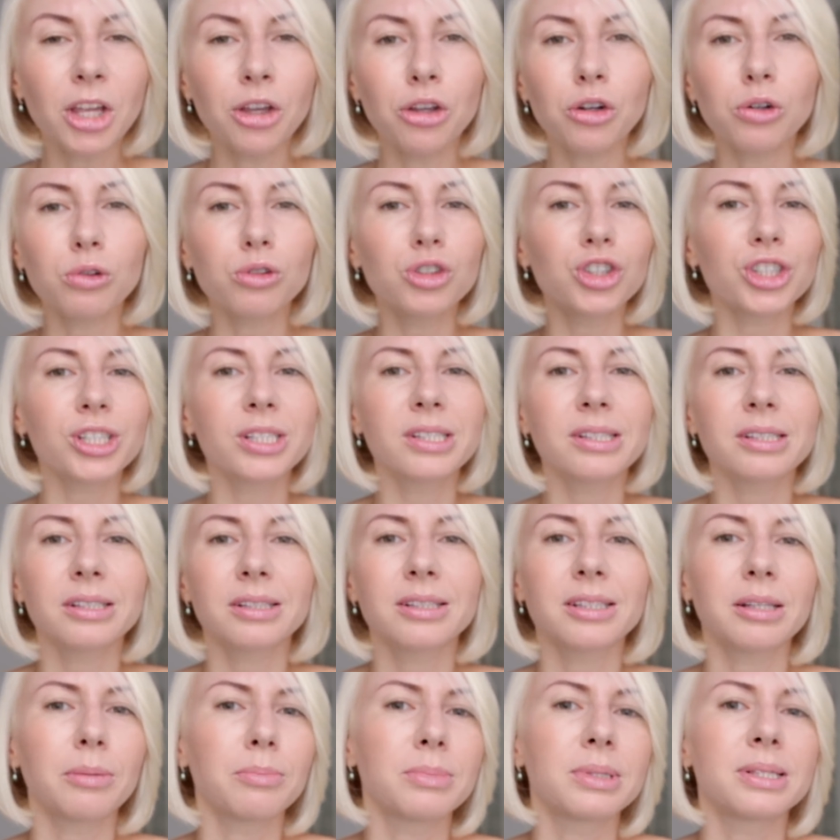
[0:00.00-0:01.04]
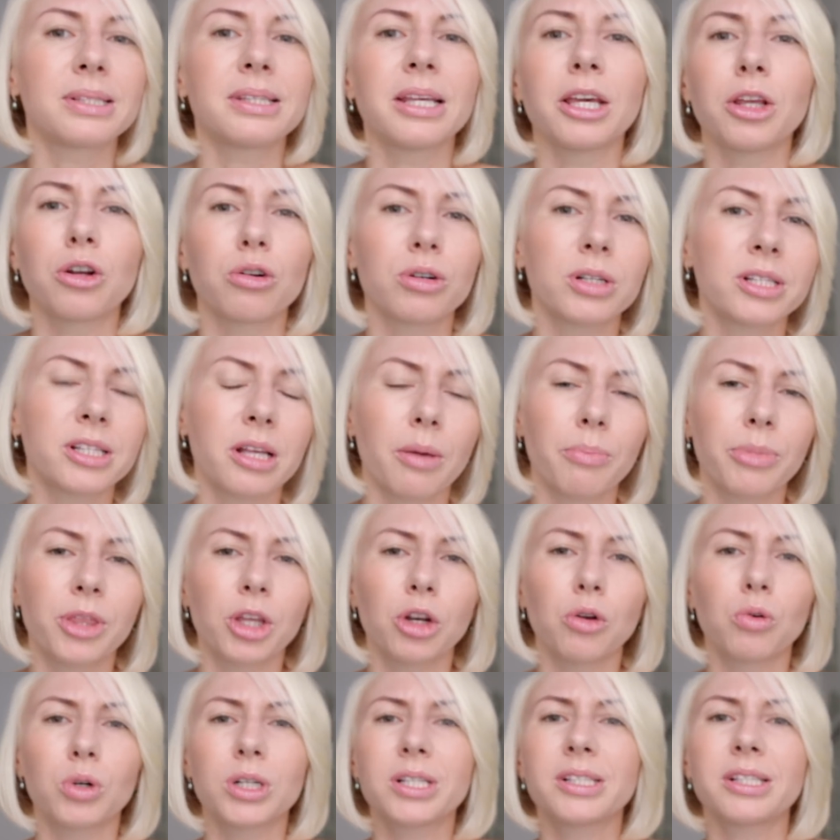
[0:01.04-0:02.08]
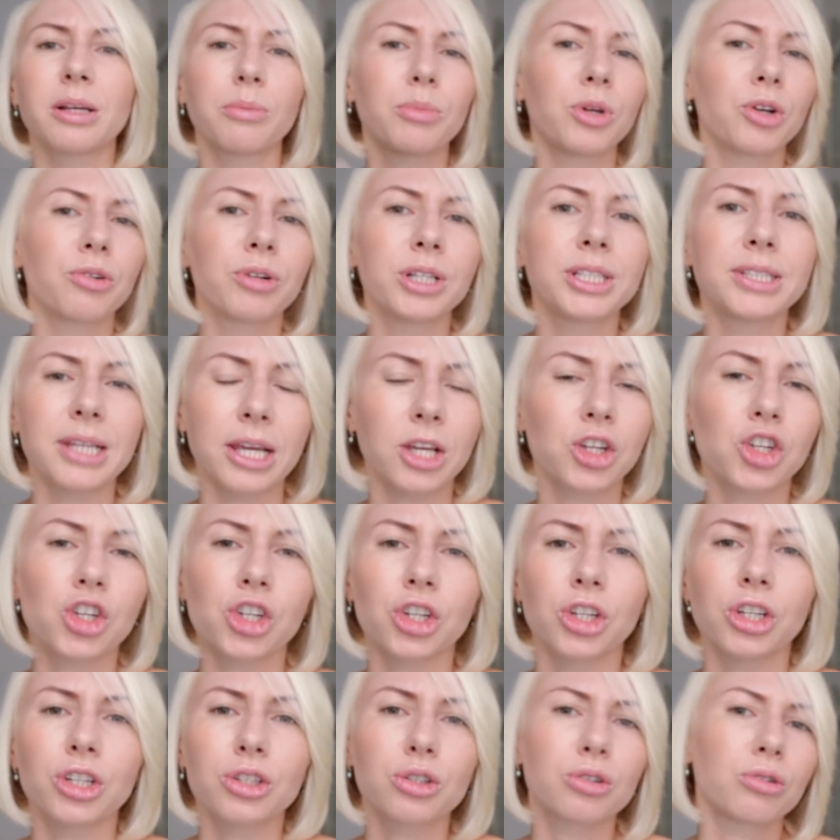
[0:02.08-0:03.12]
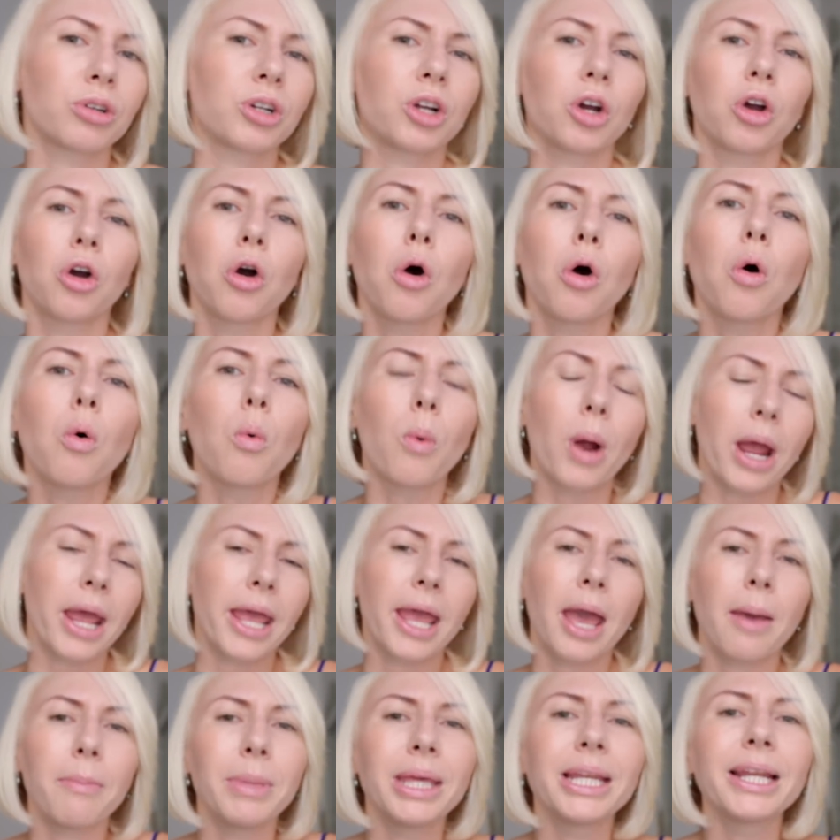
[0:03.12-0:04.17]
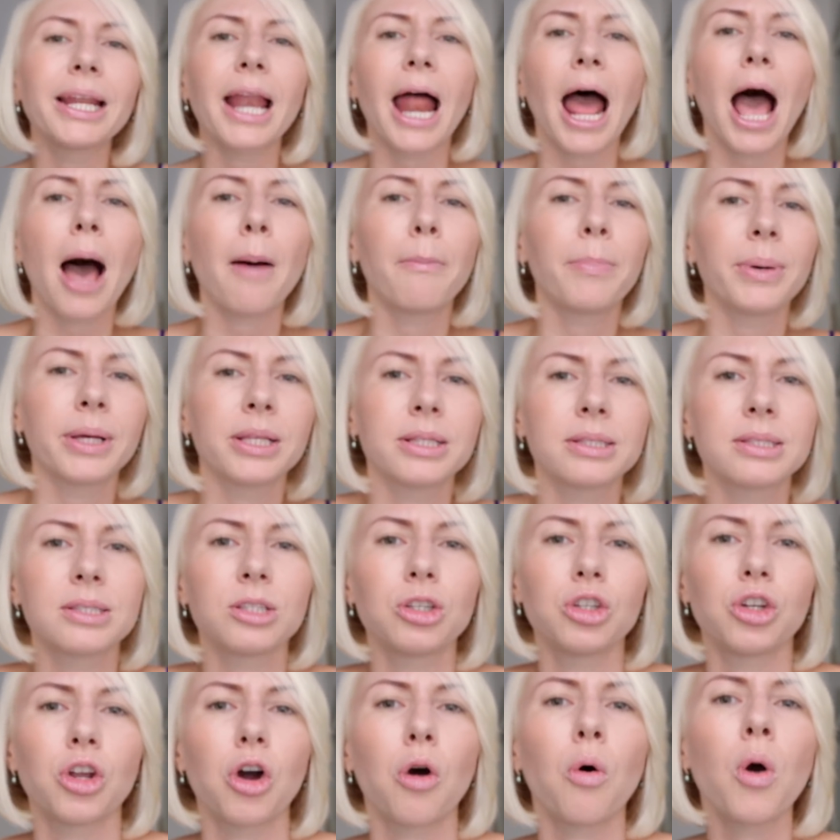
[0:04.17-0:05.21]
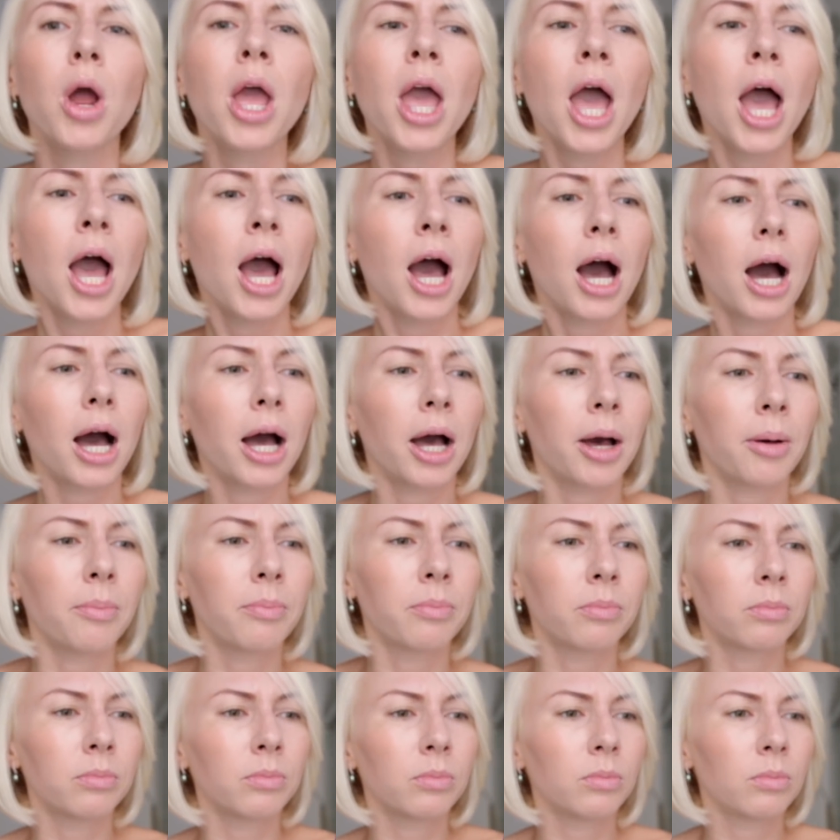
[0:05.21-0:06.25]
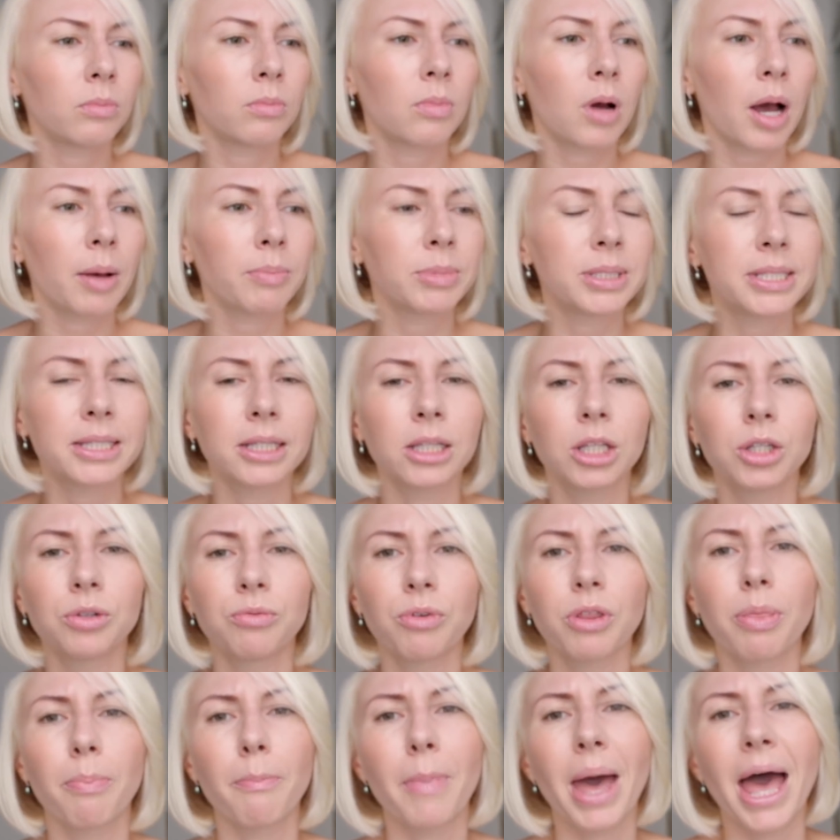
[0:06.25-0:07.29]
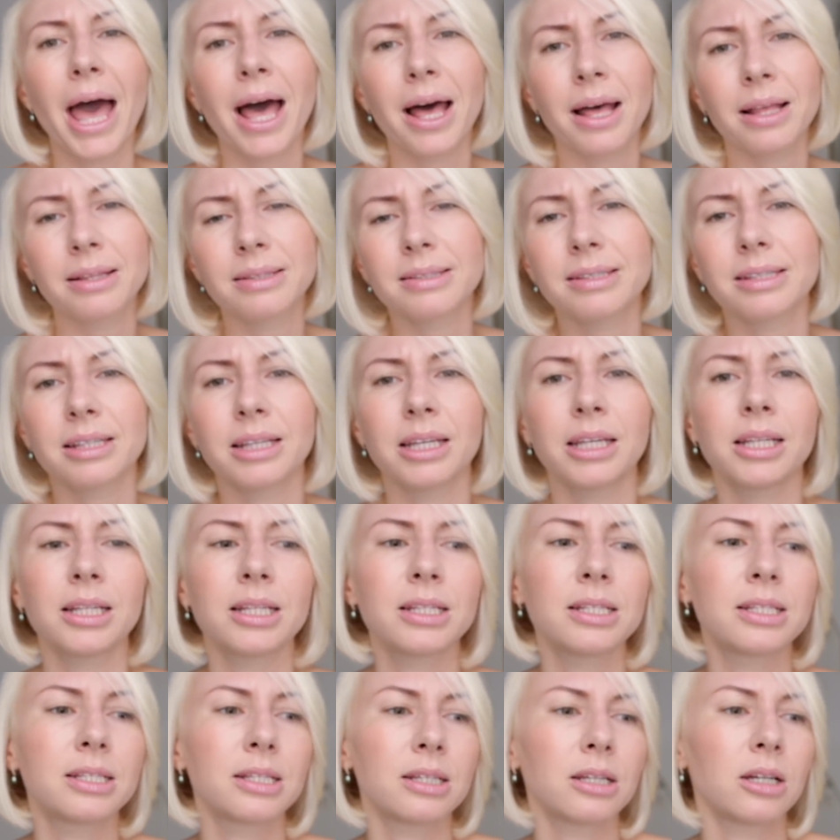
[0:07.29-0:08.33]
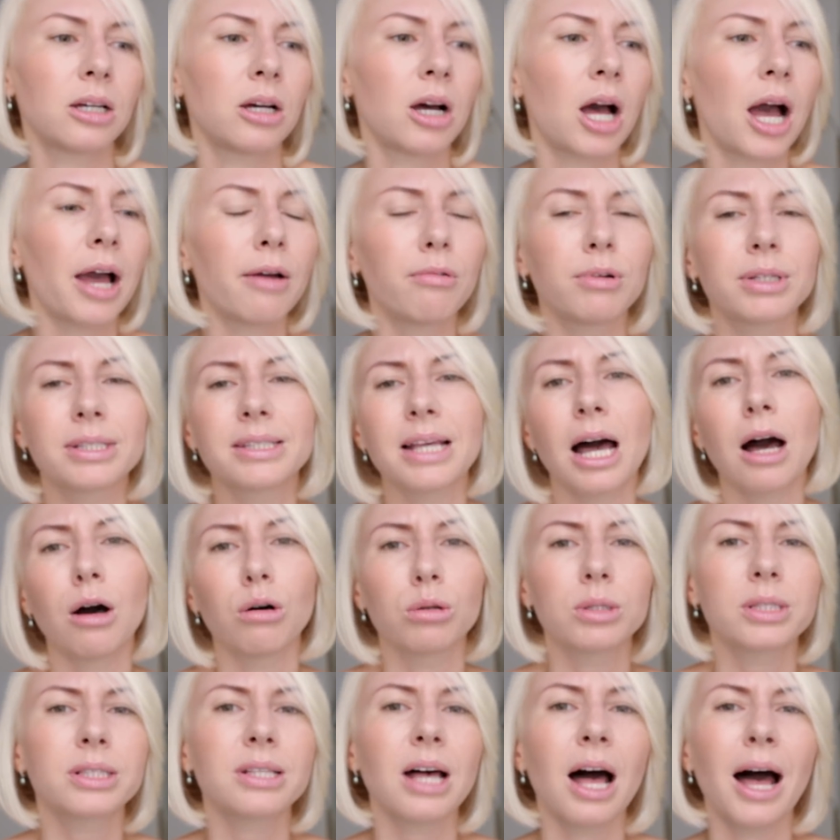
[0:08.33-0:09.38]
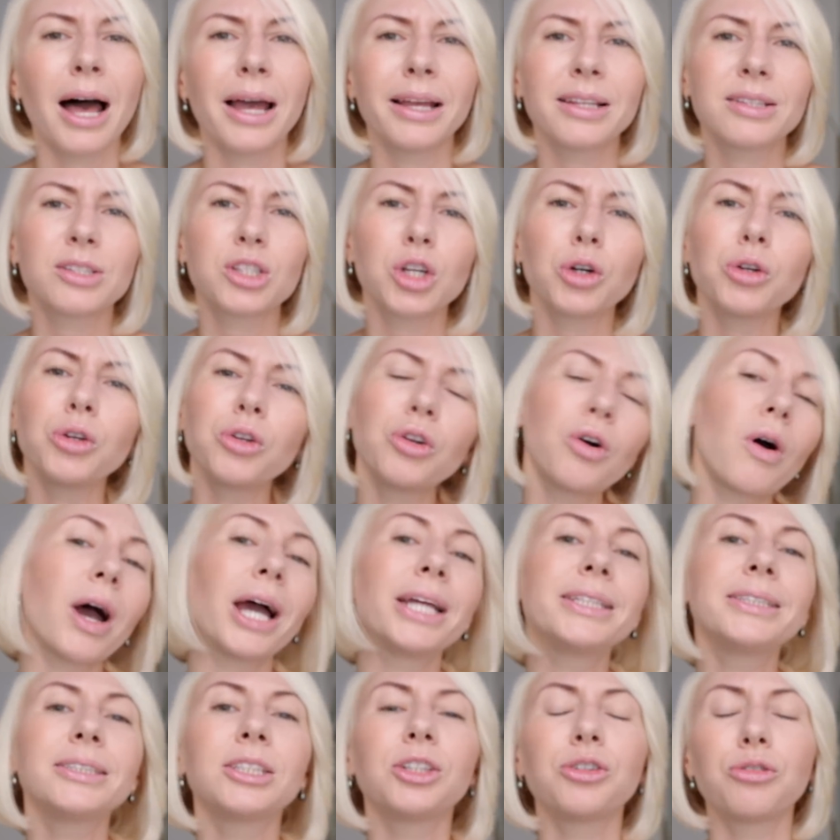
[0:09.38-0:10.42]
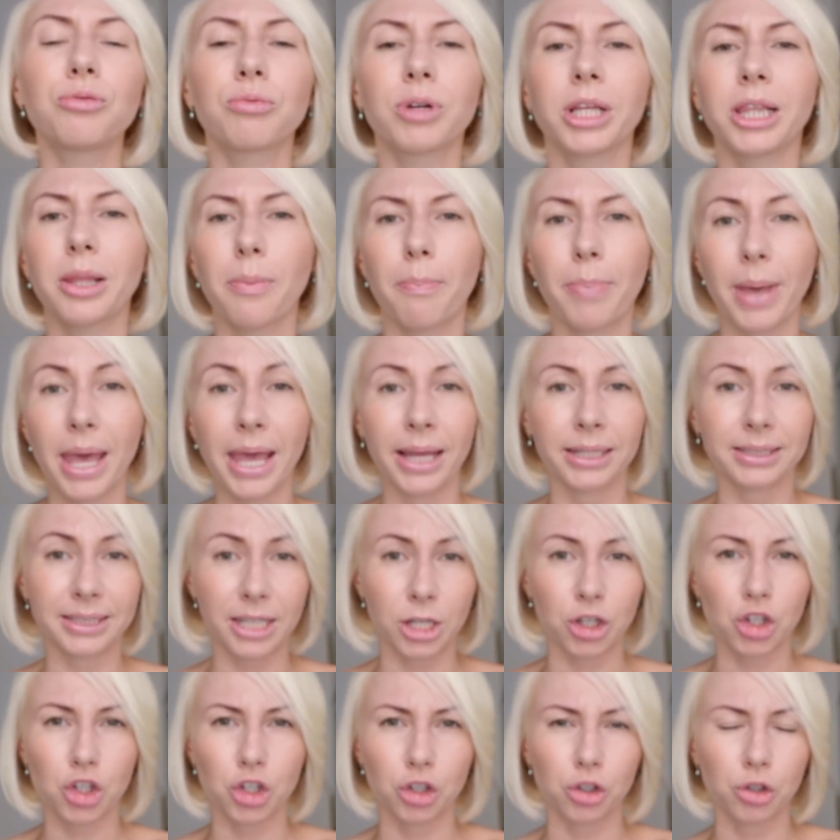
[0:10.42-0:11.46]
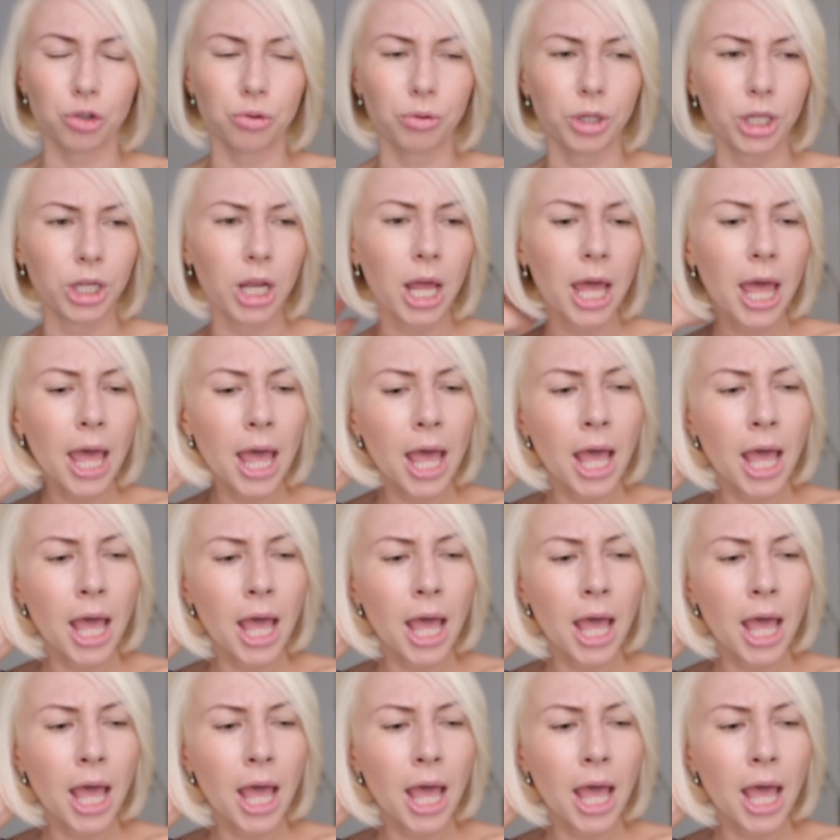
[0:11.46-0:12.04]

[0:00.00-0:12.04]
you know, just some zit or something, or some irritation. It's gonna go away. I mean, it happens, you know. I'm dealing with mats, and I was outside, so, you know, I didn't really pay attention to it.